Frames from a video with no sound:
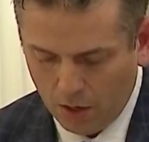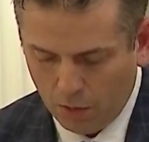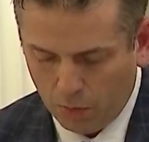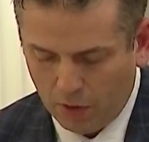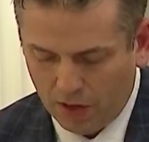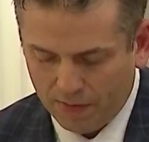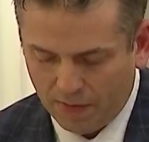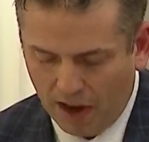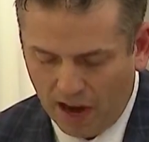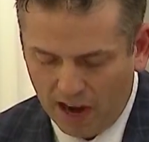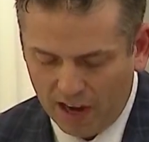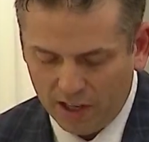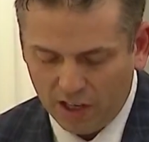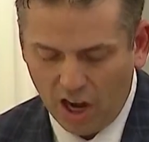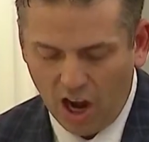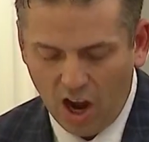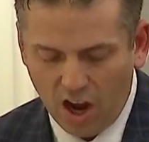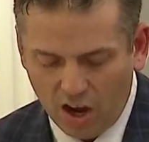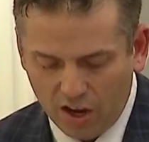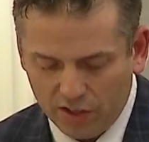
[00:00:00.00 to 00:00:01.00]
We have hired
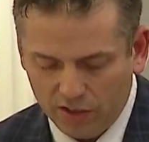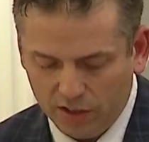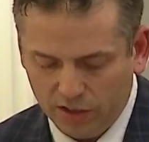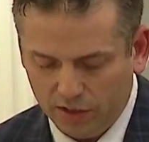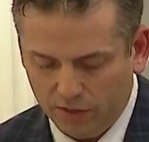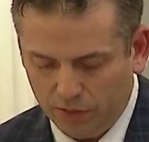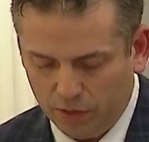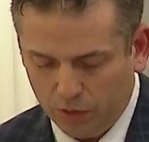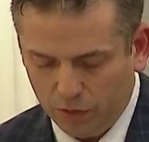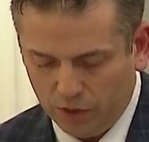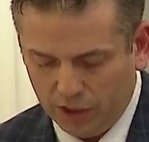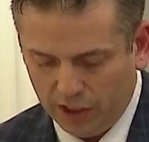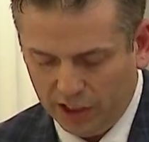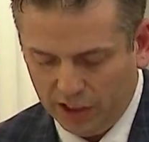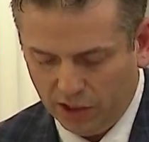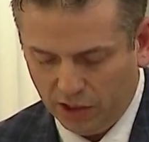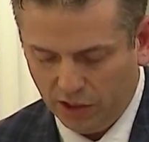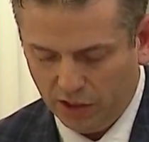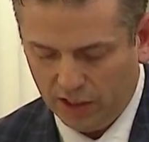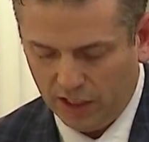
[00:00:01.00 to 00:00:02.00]
hundreds of new
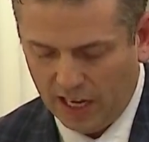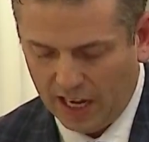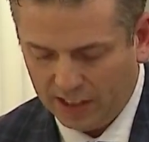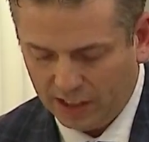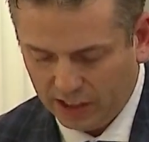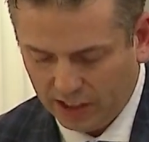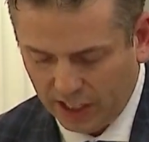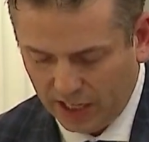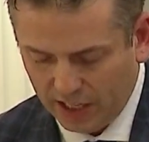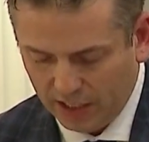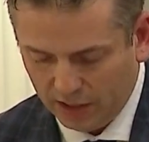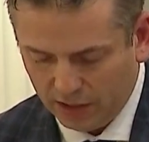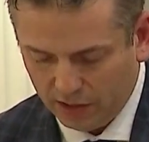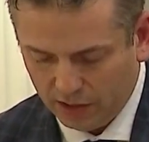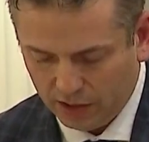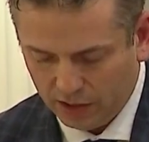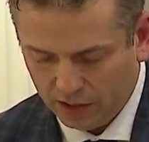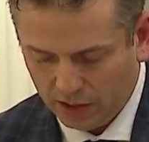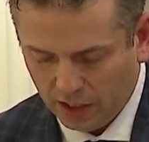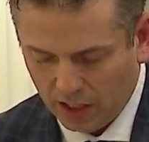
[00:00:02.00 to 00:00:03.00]
teachers and
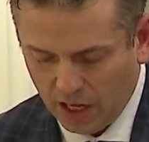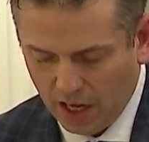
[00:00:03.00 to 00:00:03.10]
educators,